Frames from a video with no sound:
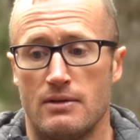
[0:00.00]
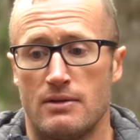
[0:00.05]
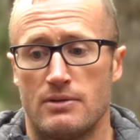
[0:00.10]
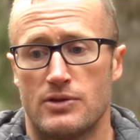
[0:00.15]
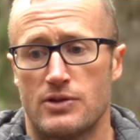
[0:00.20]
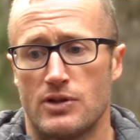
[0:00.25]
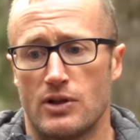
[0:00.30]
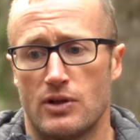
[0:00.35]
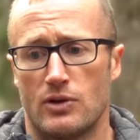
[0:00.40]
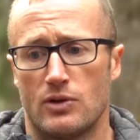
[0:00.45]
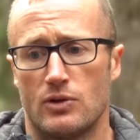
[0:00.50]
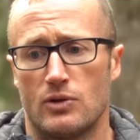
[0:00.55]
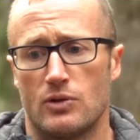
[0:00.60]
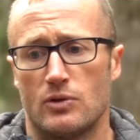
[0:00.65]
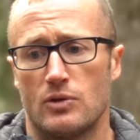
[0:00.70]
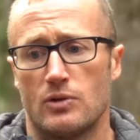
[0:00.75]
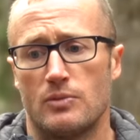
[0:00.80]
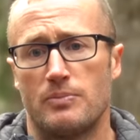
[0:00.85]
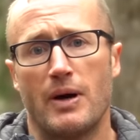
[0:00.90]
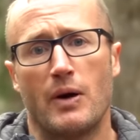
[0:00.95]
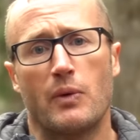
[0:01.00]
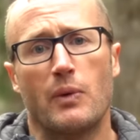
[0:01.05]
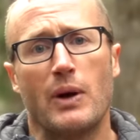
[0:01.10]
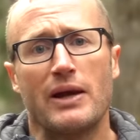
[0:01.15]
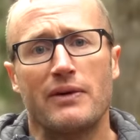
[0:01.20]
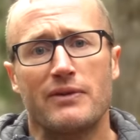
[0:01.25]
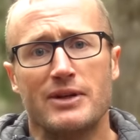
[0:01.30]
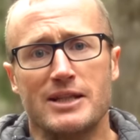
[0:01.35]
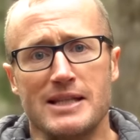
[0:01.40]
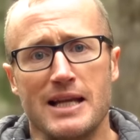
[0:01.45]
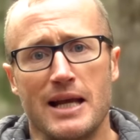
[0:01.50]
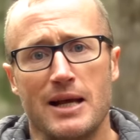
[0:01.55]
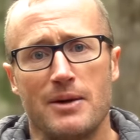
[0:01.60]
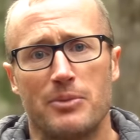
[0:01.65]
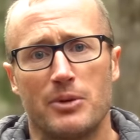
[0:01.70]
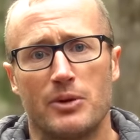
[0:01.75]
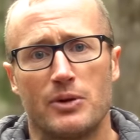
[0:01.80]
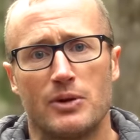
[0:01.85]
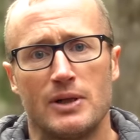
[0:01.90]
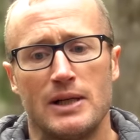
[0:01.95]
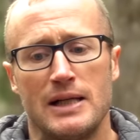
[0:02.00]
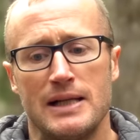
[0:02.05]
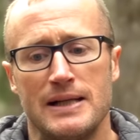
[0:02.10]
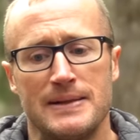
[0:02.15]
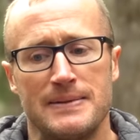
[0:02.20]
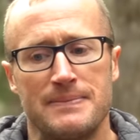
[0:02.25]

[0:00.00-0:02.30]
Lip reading: So by way of example,